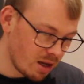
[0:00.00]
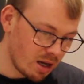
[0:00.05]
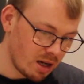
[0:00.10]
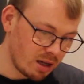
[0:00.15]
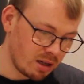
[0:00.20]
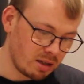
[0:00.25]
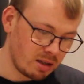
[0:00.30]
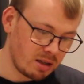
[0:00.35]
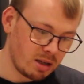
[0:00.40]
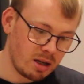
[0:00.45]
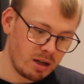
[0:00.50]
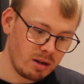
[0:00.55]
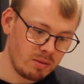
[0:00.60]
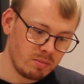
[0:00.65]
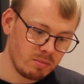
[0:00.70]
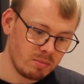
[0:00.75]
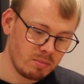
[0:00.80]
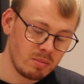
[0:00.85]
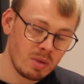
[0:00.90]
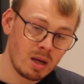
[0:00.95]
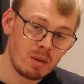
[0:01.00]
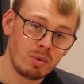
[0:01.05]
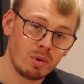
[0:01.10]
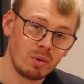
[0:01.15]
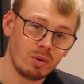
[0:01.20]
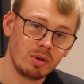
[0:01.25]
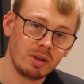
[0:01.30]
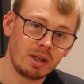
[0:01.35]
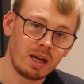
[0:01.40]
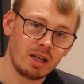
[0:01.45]
and maybe
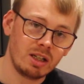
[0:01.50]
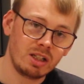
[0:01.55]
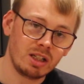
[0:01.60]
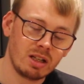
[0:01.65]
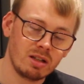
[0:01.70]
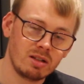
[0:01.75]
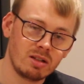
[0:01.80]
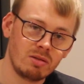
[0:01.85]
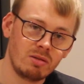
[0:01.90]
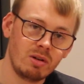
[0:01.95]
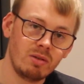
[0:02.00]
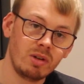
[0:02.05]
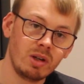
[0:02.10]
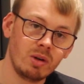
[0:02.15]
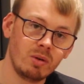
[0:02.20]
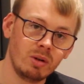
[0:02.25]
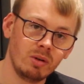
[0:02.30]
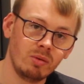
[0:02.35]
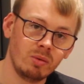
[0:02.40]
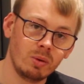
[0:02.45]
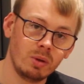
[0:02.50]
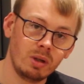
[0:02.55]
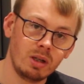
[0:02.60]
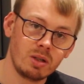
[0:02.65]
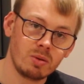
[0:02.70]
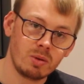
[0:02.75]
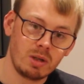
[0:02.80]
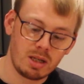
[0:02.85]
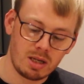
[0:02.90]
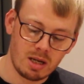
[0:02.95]
we'll get a chance to review another one
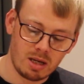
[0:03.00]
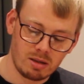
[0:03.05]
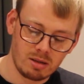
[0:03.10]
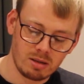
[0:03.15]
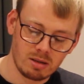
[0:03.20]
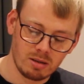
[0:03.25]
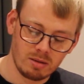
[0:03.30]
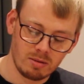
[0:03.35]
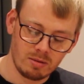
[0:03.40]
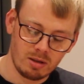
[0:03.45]
this weekend.